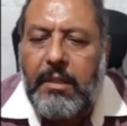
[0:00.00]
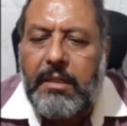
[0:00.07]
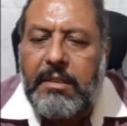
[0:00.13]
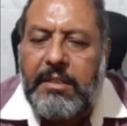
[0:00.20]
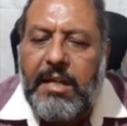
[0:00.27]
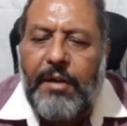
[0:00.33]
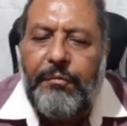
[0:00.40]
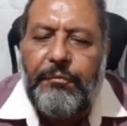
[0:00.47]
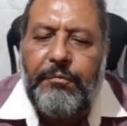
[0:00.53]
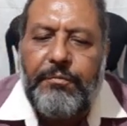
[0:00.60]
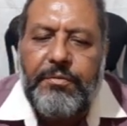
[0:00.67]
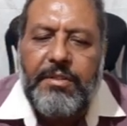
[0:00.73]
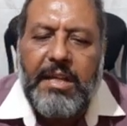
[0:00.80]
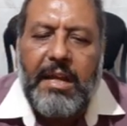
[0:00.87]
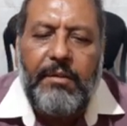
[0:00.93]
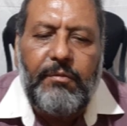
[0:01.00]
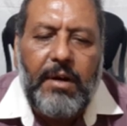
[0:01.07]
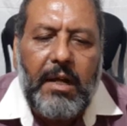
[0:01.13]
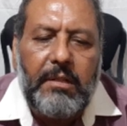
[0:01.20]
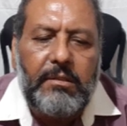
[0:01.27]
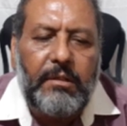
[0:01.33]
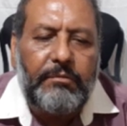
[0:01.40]
Tough cell
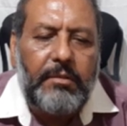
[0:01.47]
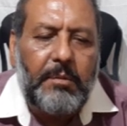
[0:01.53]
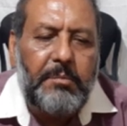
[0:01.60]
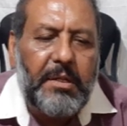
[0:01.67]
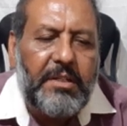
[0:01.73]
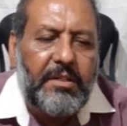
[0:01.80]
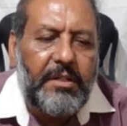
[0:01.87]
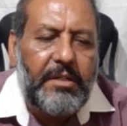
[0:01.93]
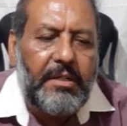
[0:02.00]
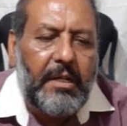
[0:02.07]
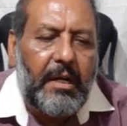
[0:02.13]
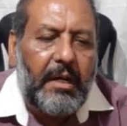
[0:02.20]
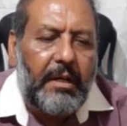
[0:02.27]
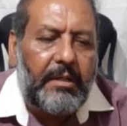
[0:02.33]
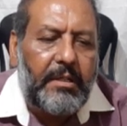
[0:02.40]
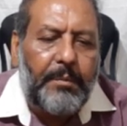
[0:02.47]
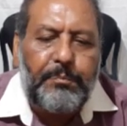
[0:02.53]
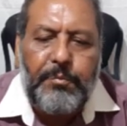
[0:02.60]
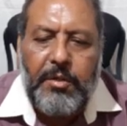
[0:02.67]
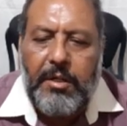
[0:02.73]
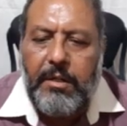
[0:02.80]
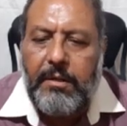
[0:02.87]
walls of the bacteria are
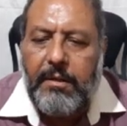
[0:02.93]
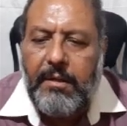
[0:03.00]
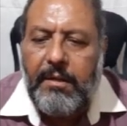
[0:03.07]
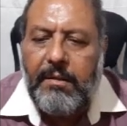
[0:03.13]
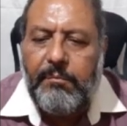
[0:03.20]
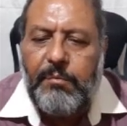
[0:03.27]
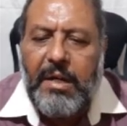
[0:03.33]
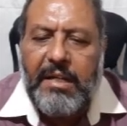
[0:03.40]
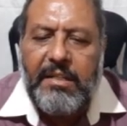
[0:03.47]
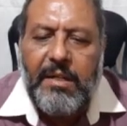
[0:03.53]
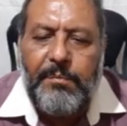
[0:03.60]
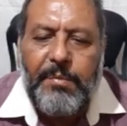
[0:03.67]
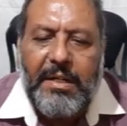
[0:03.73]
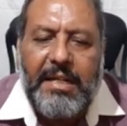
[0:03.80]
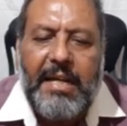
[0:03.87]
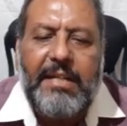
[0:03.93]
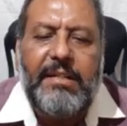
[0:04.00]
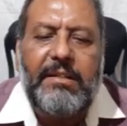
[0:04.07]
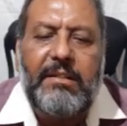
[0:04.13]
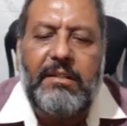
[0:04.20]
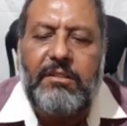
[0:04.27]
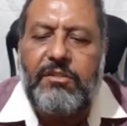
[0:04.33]
ruptured by the
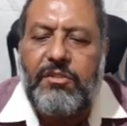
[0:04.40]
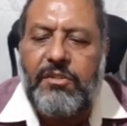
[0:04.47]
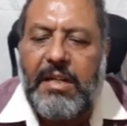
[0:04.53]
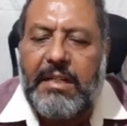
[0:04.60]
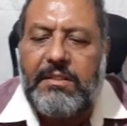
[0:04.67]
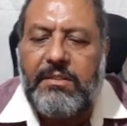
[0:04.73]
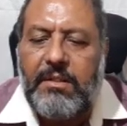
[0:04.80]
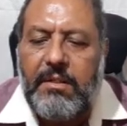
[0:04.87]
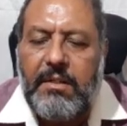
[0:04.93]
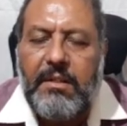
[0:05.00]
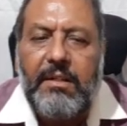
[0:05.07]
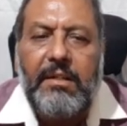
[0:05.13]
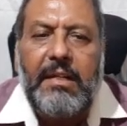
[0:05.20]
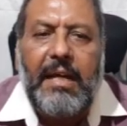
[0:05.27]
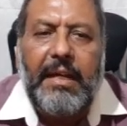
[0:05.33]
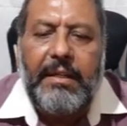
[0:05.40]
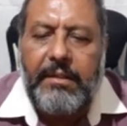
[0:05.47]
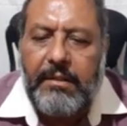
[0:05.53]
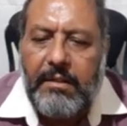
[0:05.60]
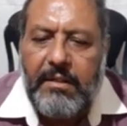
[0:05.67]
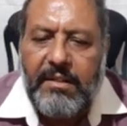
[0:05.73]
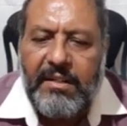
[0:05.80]
mechanical stress like
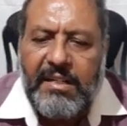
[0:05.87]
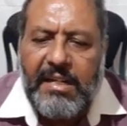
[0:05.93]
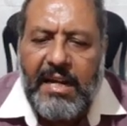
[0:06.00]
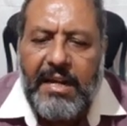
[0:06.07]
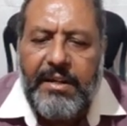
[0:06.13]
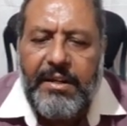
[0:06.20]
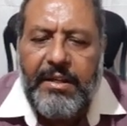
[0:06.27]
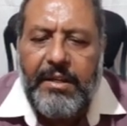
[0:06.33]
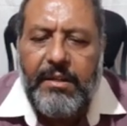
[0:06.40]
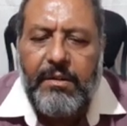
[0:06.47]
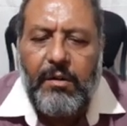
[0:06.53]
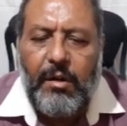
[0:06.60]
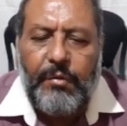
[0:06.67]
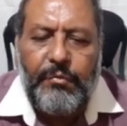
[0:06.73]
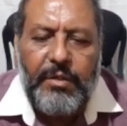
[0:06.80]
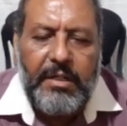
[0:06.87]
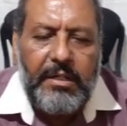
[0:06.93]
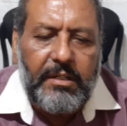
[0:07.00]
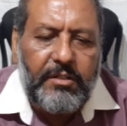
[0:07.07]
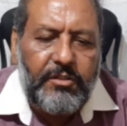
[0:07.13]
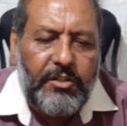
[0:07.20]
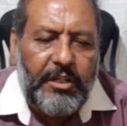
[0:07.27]
grinding or
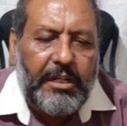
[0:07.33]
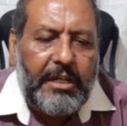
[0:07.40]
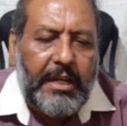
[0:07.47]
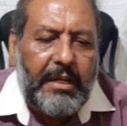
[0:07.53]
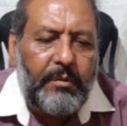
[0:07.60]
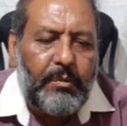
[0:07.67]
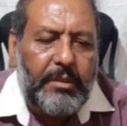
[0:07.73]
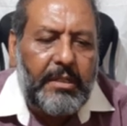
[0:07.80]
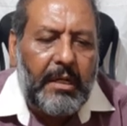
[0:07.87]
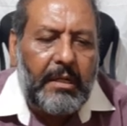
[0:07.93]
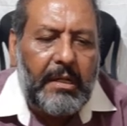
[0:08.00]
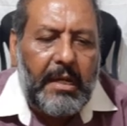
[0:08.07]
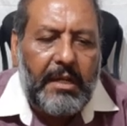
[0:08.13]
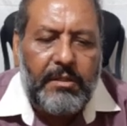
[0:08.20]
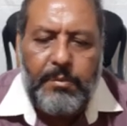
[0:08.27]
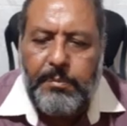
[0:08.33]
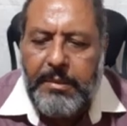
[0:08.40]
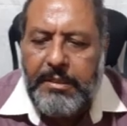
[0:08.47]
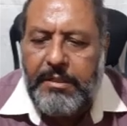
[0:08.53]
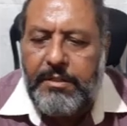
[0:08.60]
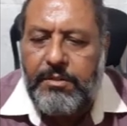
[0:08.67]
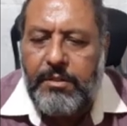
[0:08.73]
vigorous shaking with the glass
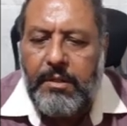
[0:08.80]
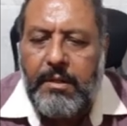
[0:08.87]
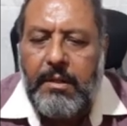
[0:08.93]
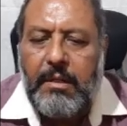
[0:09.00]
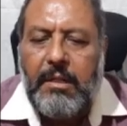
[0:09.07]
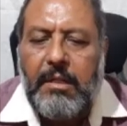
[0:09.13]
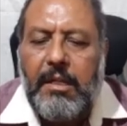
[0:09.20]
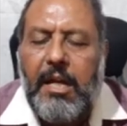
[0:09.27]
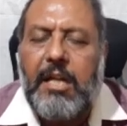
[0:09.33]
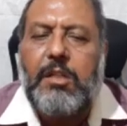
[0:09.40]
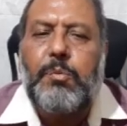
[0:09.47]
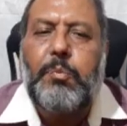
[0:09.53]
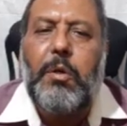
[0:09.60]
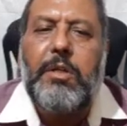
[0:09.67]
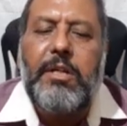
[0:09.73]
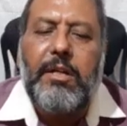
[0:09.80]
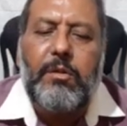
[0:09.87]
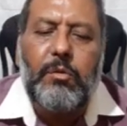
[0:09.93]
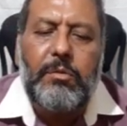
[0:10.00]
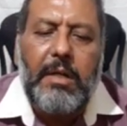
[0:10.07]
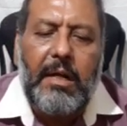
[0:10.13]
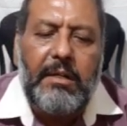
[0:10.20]
beads. Exposure to
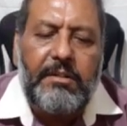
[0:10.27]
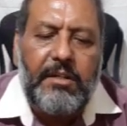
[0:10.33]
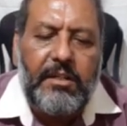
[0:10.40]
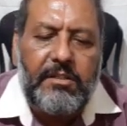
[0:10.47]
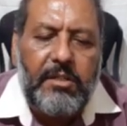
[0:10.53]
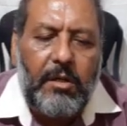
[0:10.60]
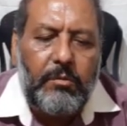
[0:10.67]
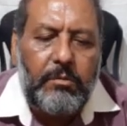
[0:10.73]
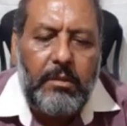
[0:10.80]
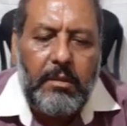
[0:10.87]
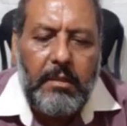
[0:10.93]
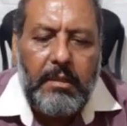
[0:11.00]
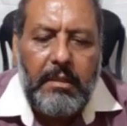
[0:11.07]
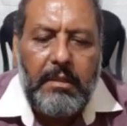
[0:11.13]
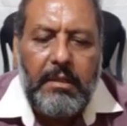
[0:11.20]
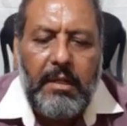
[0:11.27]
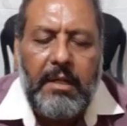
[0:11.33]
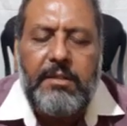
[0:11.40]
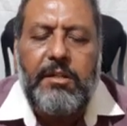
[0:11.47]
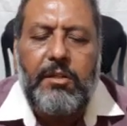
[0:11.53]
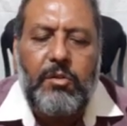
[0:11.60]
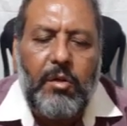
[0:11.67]
the
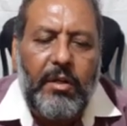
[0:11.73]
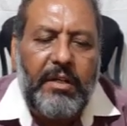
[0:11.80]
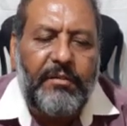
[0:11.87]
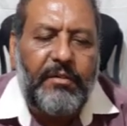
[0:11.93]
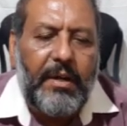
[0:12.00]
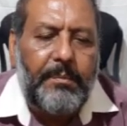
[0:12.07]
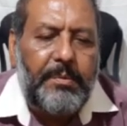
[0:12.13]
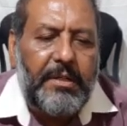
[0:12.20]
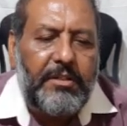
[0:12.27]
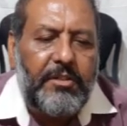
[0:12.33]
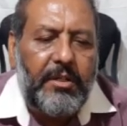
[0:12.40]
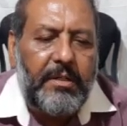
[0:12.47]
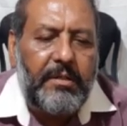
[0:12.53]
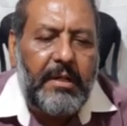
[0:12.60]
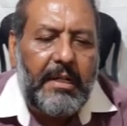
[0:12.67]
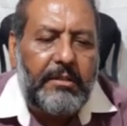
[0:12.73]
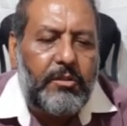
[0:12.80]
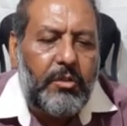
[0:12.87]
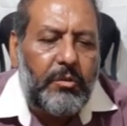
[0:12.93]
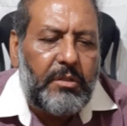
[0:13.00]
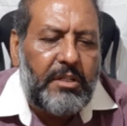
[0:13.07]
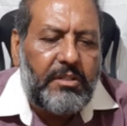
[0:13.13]
ultrasonic vibration
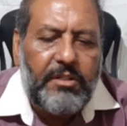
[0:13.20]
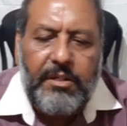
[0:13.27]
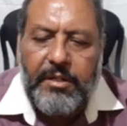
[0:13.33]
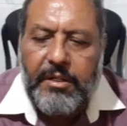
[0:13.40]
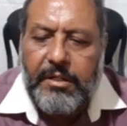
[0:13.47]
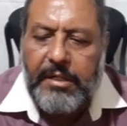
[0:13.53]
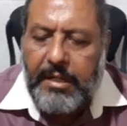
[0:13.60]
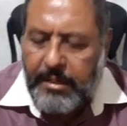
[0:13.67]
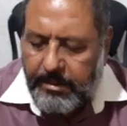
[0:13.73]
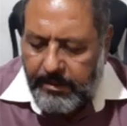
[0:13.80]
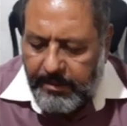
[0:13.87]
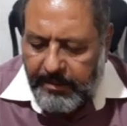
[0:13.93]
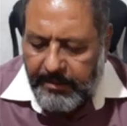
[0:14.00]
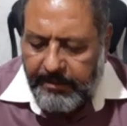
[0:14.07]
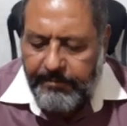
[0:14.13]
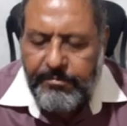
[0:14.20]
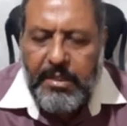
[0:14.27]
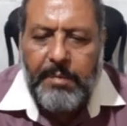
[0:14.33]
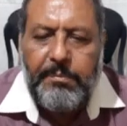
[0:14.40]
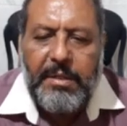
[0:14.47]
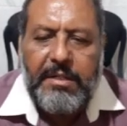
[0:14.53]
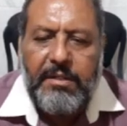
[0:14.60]
also disintegrate the
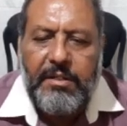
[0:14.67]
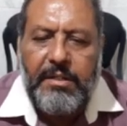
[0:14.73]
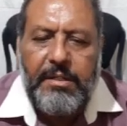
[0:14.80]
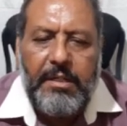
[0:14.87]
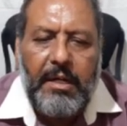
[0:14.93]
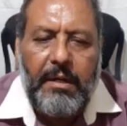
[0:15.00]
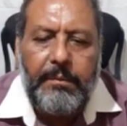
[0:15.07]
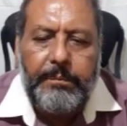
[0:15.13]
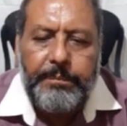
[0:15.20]
bacteria.